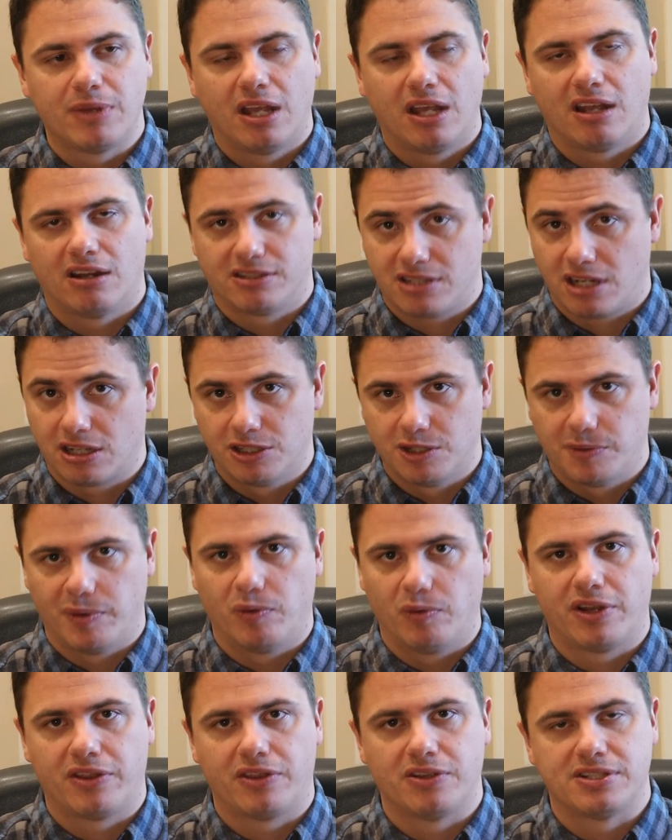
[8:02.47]
And I'll talk a little
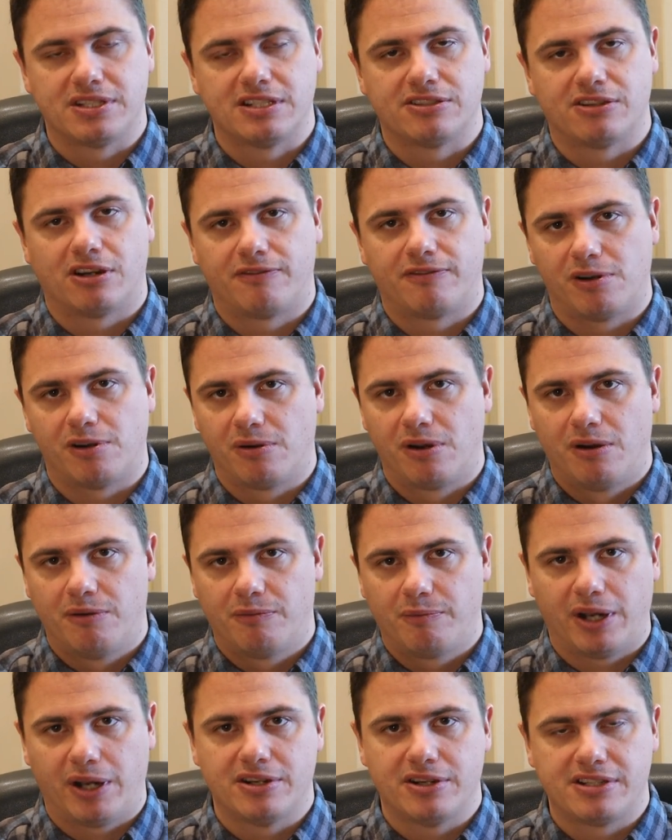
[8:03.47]
bit what those things are for
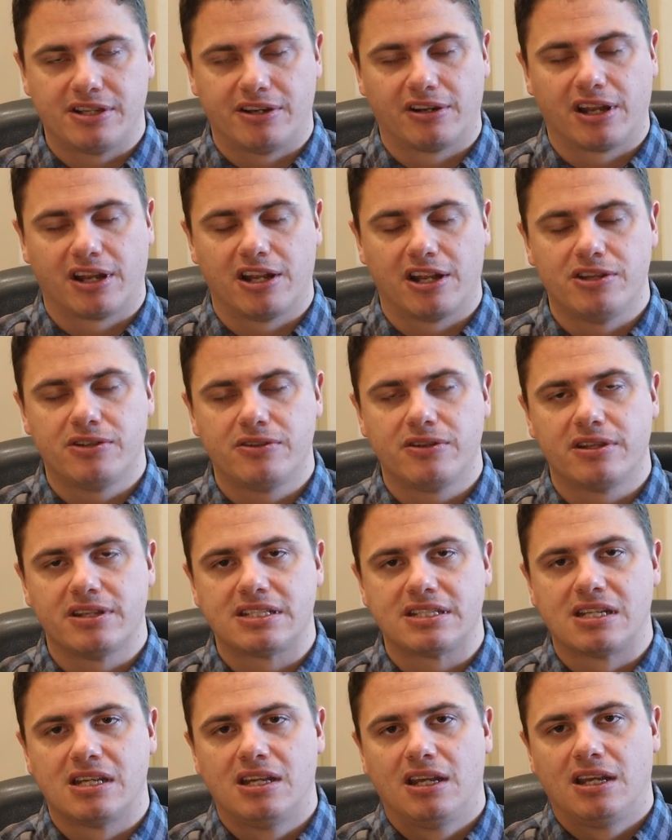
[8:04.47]
parents that are kind of new to this.